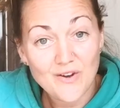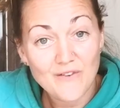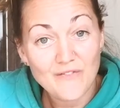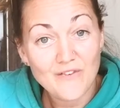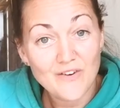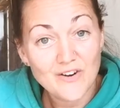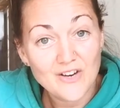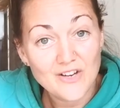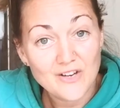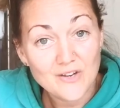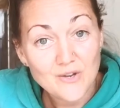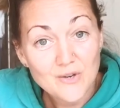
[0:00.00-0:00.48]
not
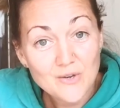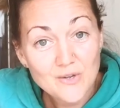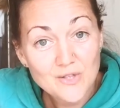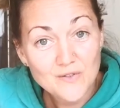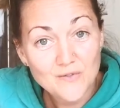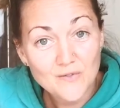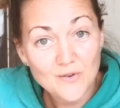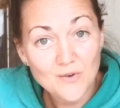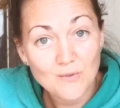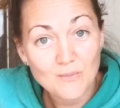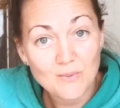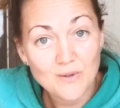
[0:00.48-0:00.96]
very
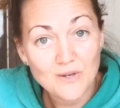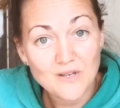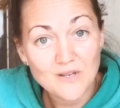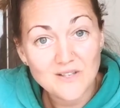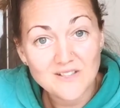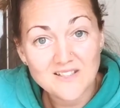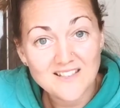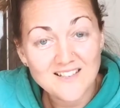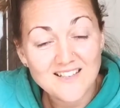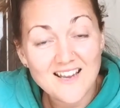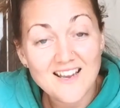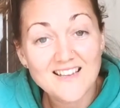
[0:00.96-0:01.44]
useful,
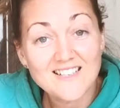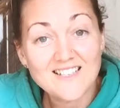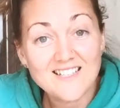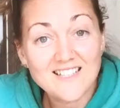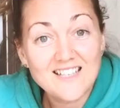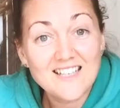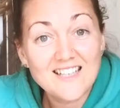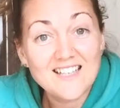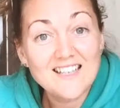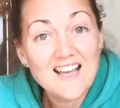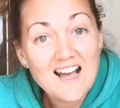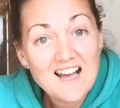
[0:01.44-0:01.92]
because it's
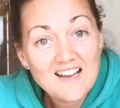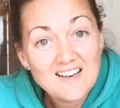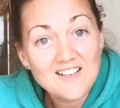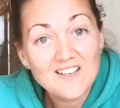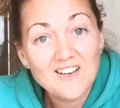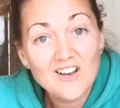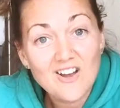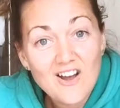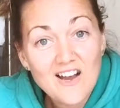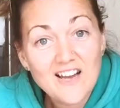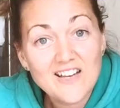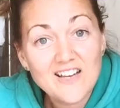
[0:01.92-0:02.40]
actually the
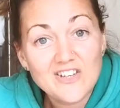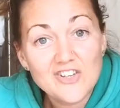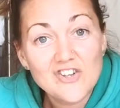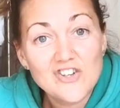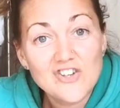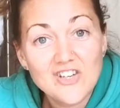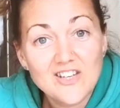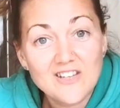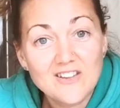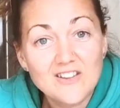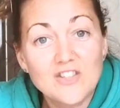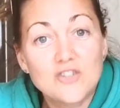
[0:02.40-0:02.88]
underlying
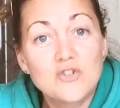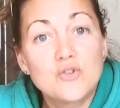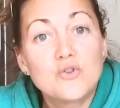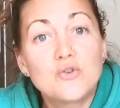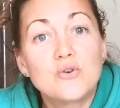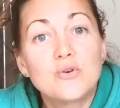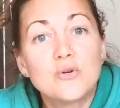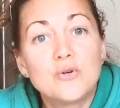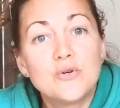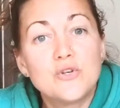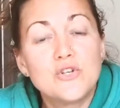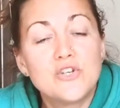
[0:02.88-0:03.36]
shit, the
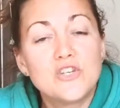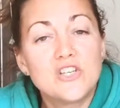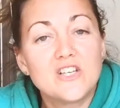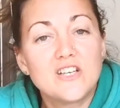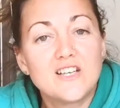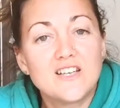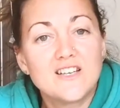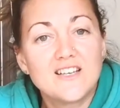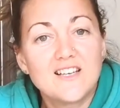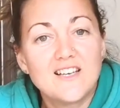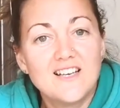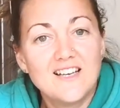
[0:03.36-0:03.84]
true
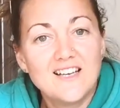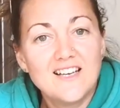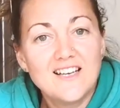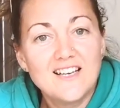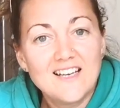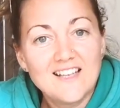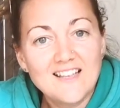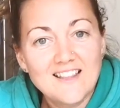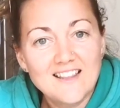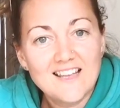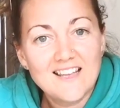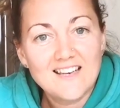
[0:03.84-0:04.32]
shit,
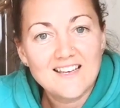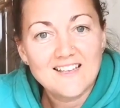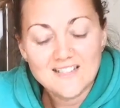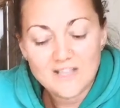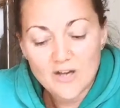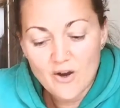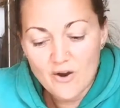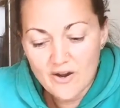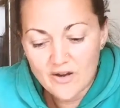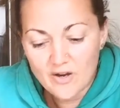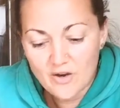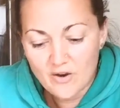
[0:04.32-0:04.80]
that is
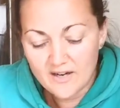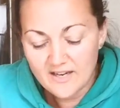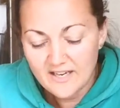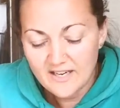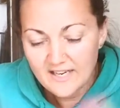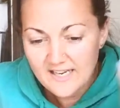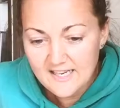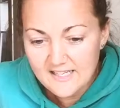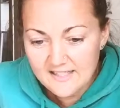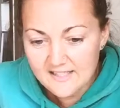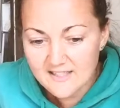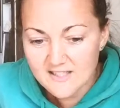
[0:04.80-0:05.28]
going on.
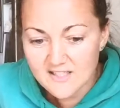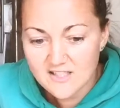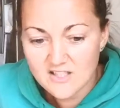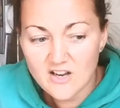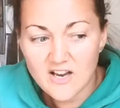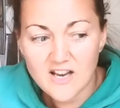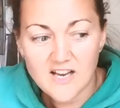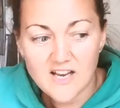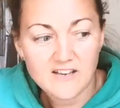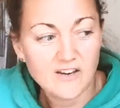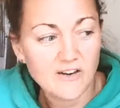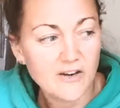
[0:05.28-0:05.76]
Here's a
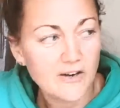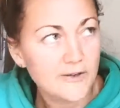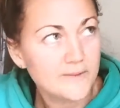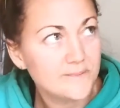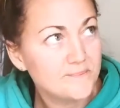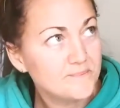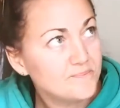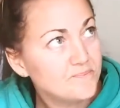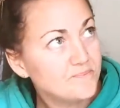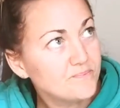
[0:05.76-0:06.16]
side note.